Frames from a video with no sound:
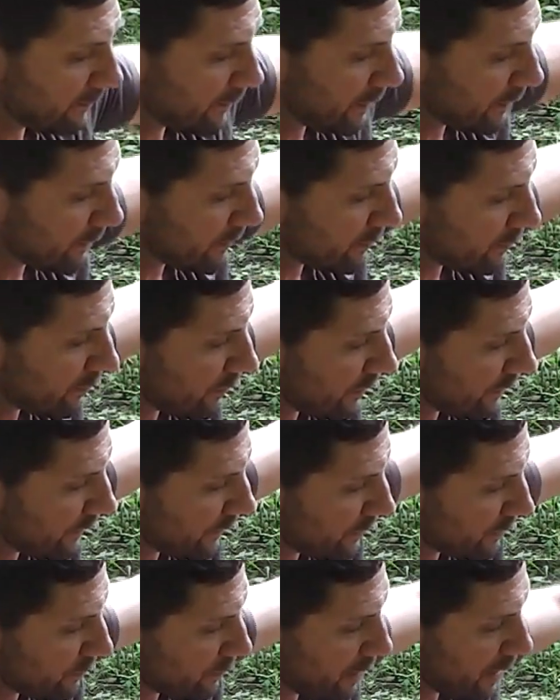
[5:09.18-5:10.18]
and there's, if
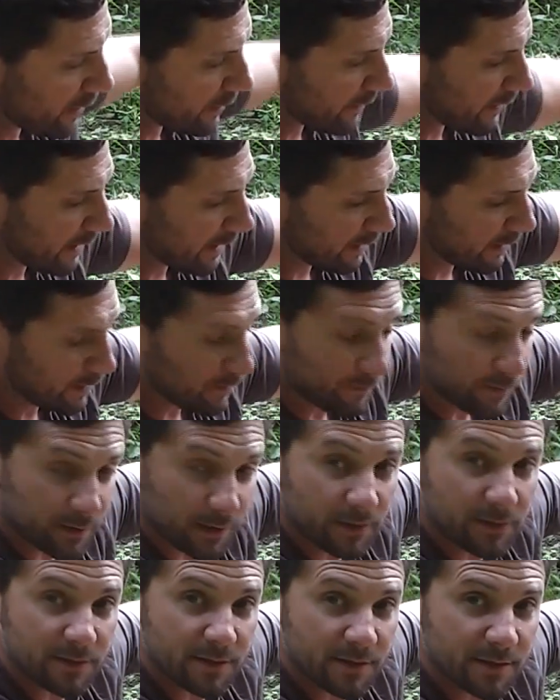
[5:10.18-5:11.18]
there's water on it, like if it
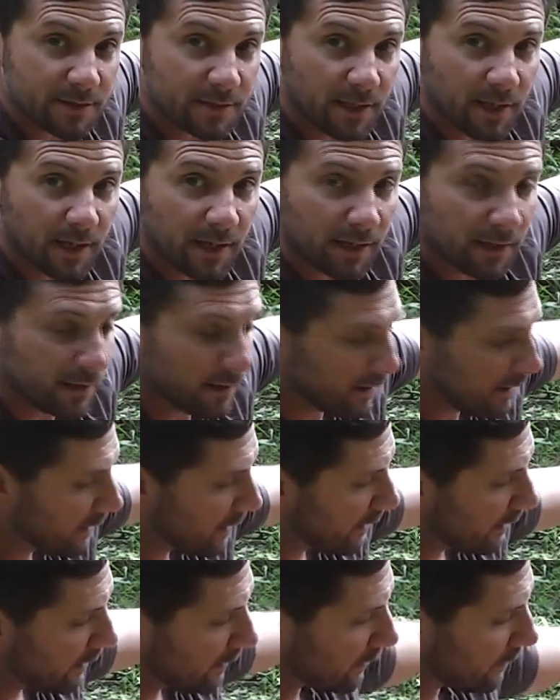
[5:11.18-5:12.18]
touches the side,
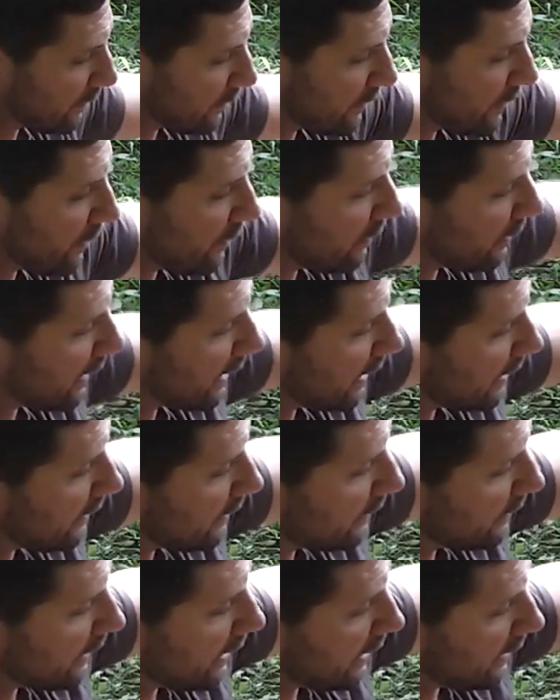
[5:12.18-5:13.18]
you'll know, like in
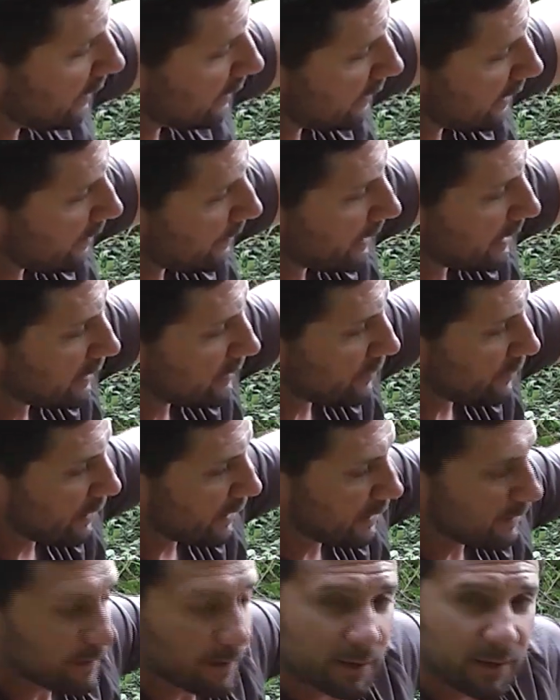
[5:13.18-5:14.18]
this case, I'm at
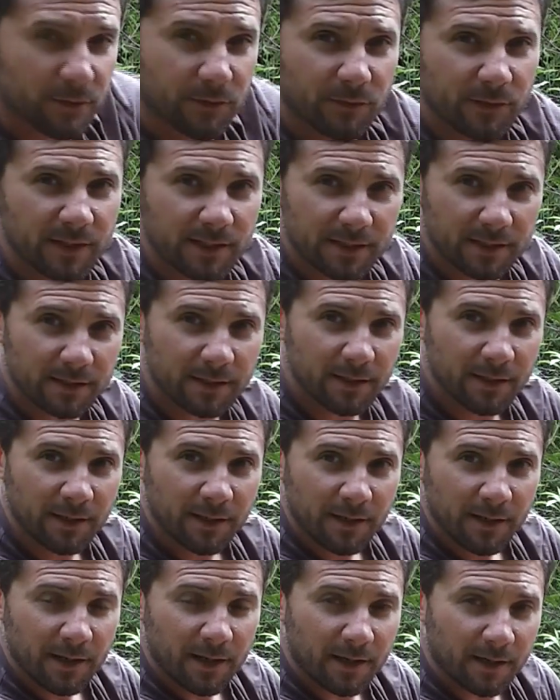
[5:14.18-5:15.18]
26 feet,
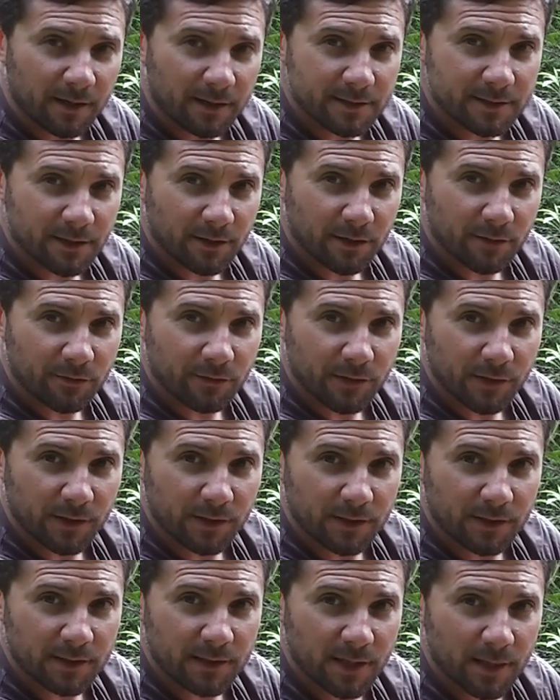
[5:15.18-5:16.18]
and I started
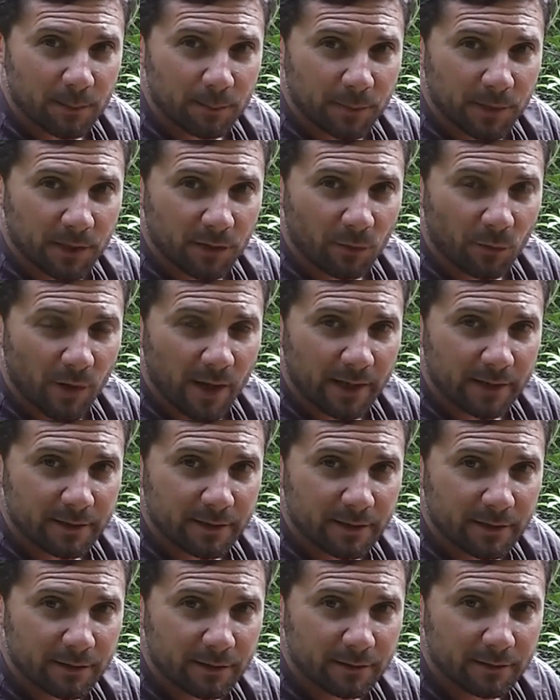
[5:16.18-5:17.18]
feeling the tape being
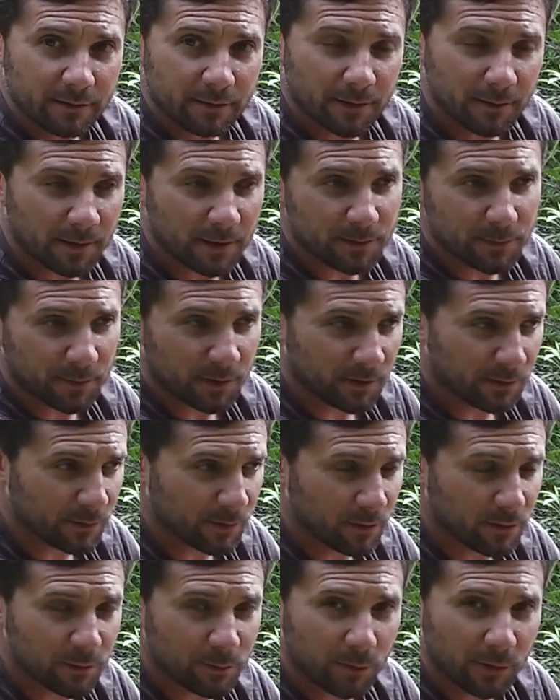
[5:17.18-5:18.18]
wet. And that's because
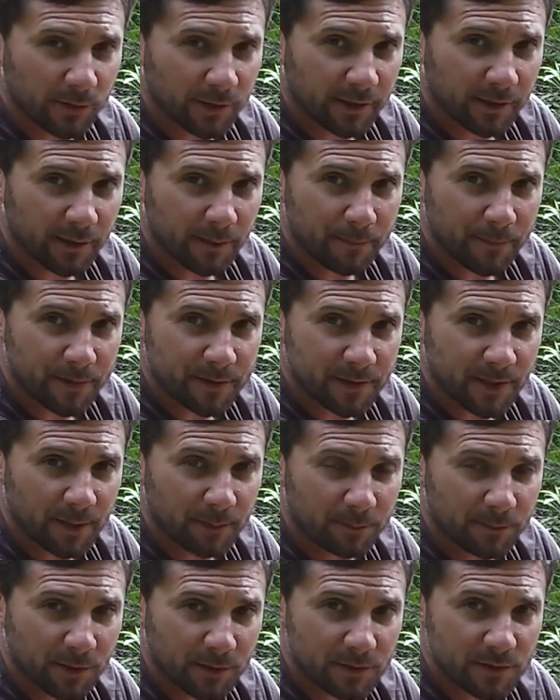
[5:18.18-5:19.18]
when I was pulling it up, the
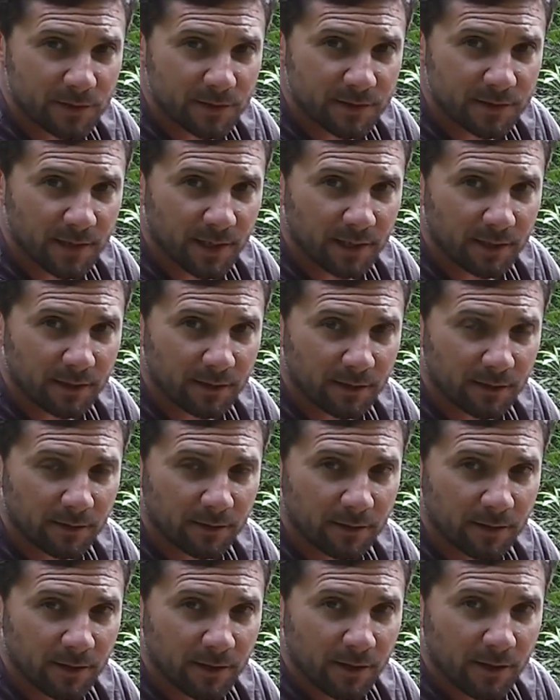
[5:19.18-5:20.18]
tape touched the side of the
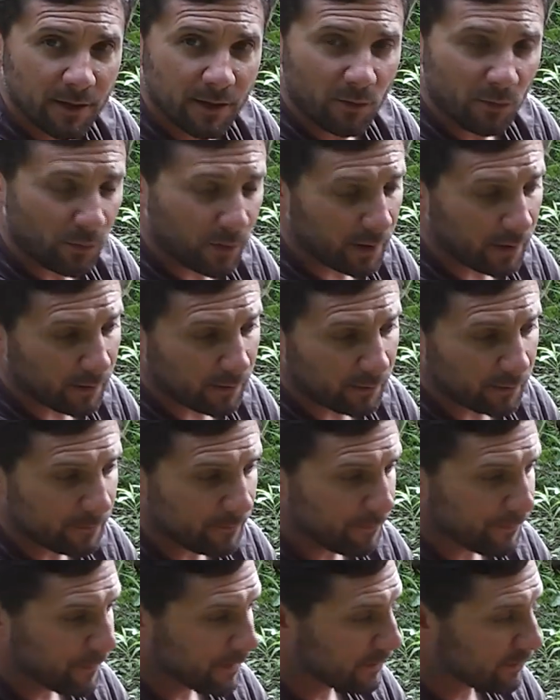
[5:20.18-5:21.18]
well,
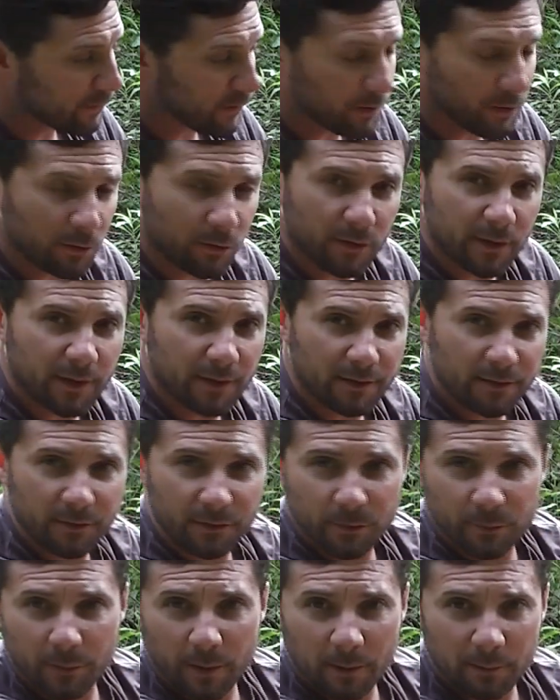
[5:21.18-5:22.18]
so I know that
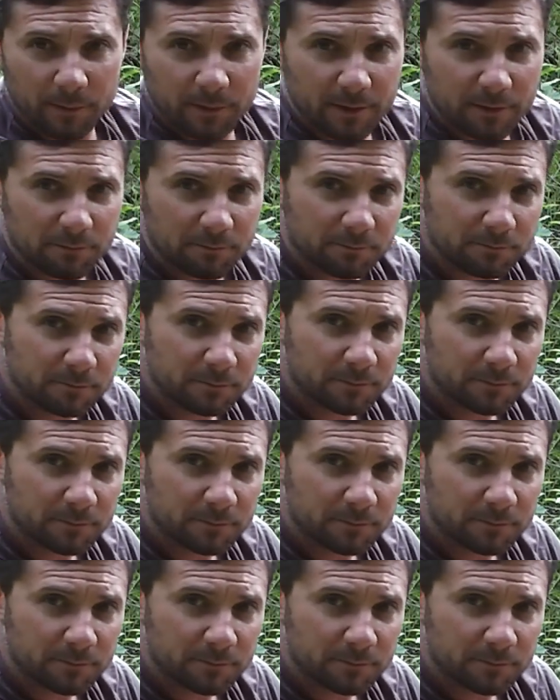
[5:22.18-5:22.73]
there's probably